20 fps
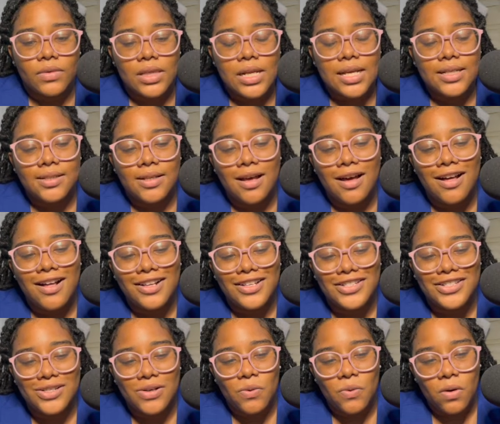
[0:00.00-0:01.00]
that's
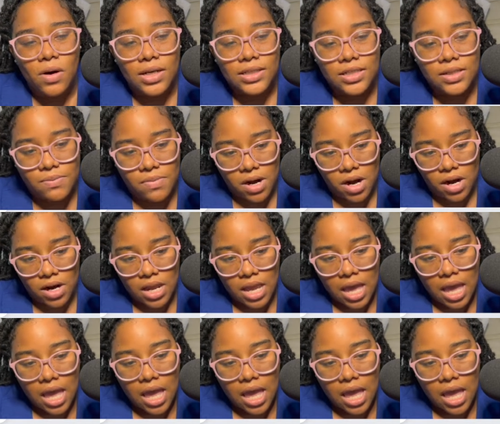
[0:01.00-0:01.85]
also watermark.